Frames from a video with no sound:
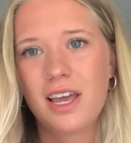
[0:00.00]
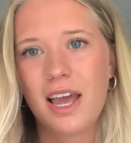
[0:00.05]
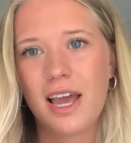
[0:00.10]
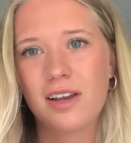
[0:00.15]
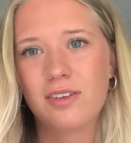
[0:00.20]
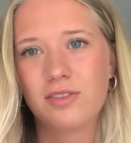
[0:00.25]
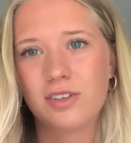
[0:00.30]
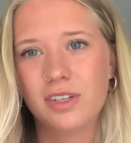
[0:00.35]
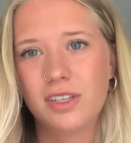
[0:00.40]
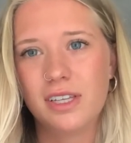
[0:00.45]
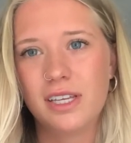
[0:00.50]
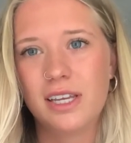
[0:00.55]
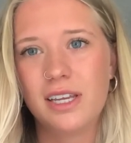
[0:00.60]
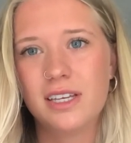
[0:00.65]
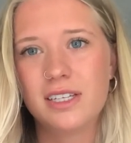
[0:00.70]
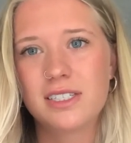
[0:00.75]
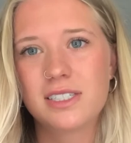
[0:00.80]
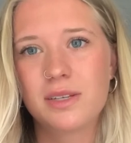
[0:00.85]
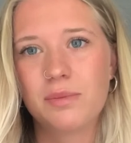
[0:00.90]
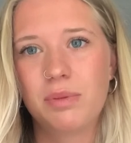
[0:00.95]
and
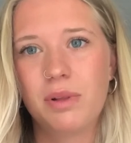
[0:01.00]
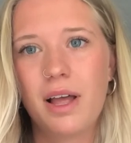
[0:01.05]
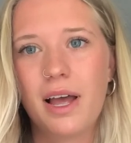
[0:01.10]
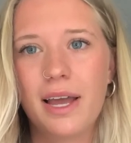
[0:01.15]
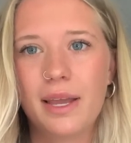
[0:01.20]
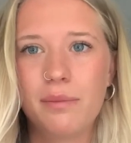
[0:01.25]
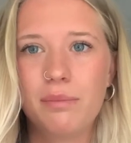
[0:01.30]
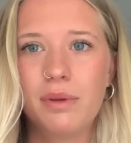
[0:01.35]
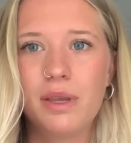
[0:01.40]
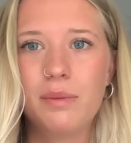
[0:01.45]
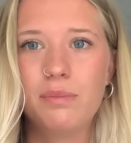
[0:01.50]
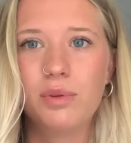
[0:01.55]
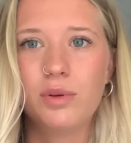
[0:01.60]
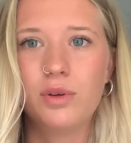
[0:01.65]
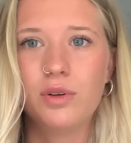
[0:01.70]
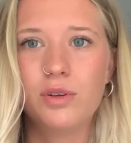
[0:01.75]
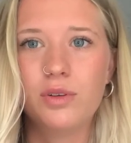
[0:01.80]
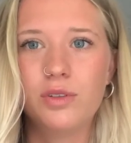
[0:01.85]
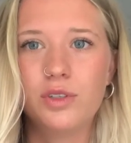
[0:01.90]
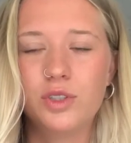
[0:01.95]
really supplying
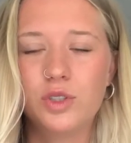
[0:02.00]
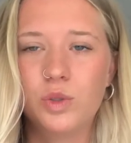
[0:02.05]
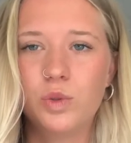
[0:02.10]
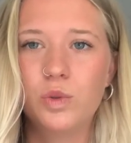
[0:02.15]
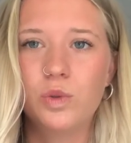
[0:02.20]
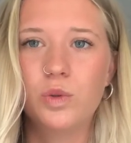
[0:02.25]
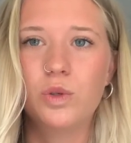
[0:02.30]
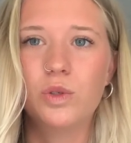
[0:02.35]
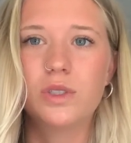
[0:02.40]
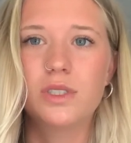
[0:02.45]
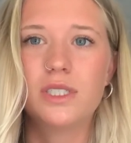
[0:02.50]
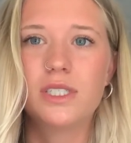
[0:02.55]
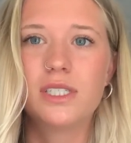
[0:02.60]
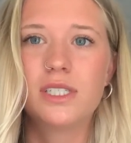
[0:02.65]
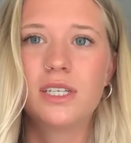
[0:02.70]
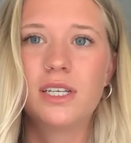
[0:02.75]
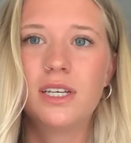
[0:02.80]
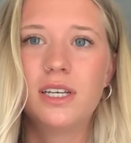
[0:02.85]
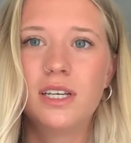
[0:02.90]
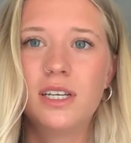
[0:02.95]
people the
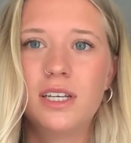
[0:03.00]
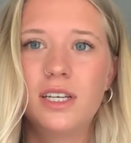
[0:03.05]
tools